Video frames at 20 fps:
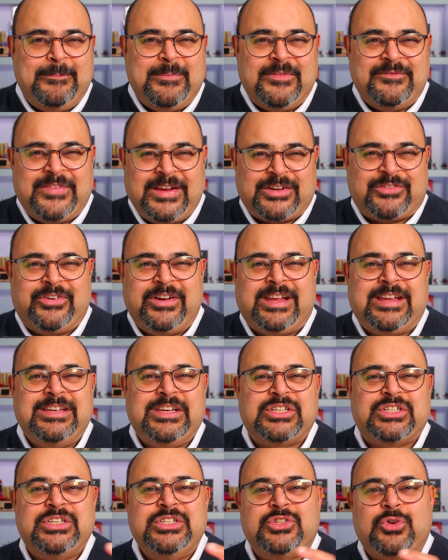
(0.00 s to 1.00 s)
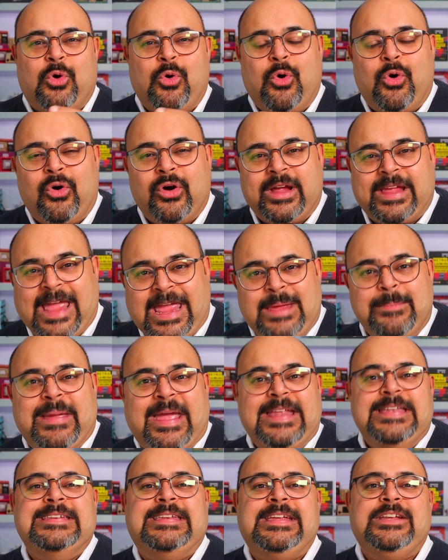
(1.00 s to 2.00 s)
victory conditions or
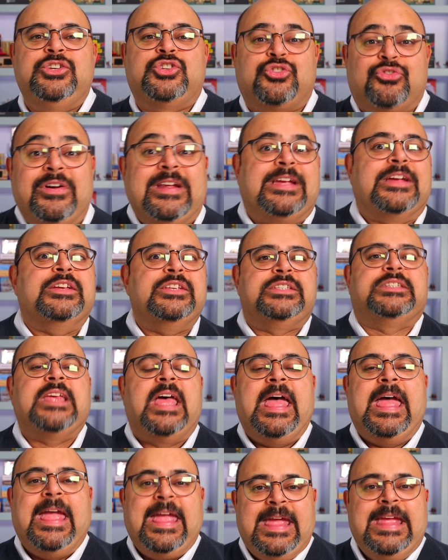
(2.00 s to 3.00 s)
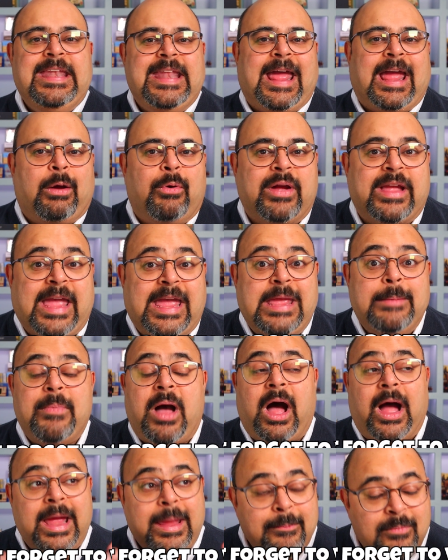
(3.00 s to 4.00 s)
game-ending triggers in our game,
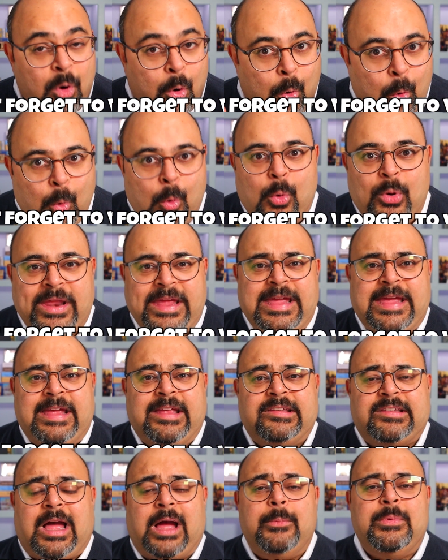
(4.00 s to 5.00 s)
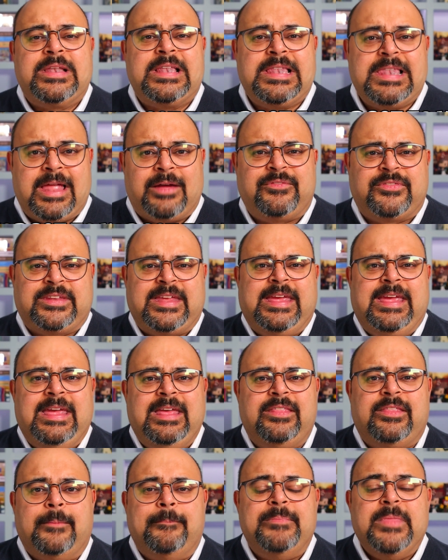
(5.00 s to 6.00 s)
I am all ears. I would love to
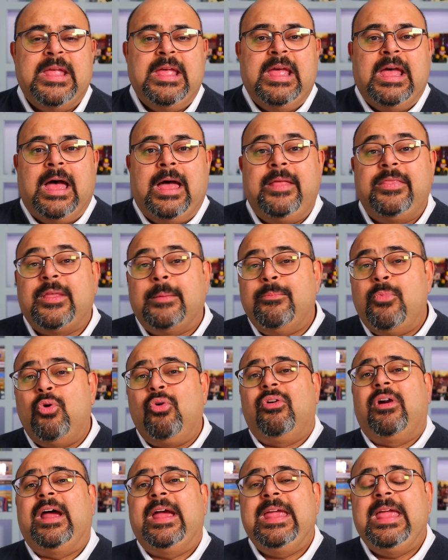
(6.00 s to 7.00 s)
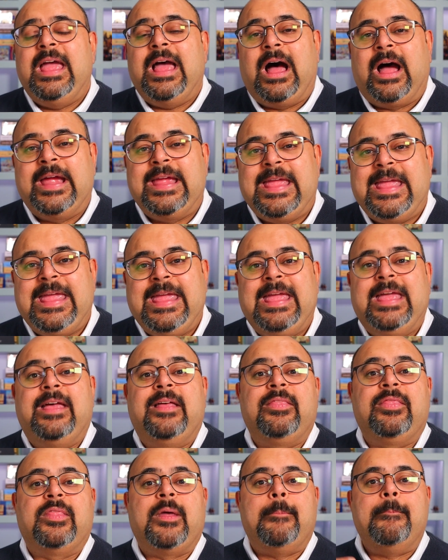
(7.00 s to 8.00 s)
hear them. The more I hear,
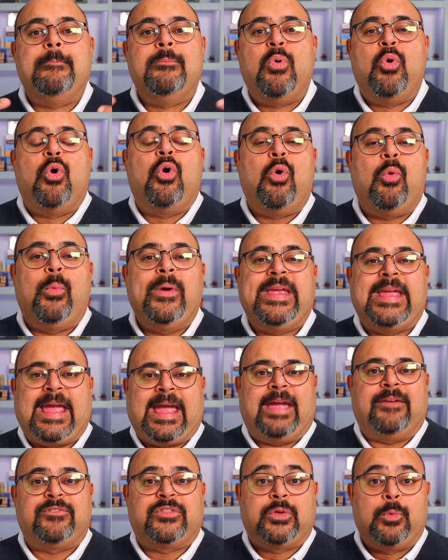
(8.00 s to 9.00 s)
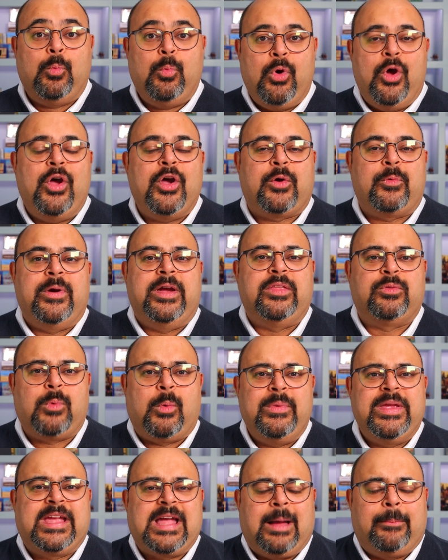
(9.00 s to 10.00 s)
the more we have to work with when
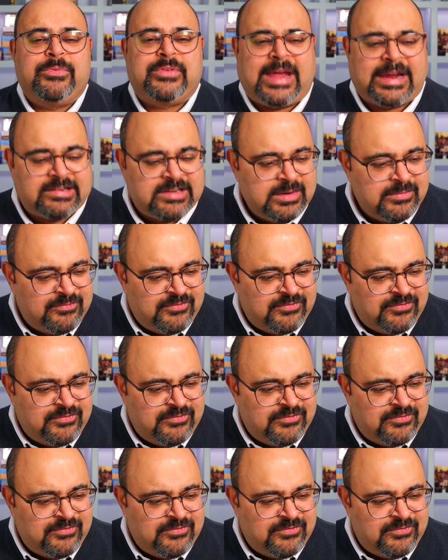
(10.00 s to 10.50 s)
we come to actually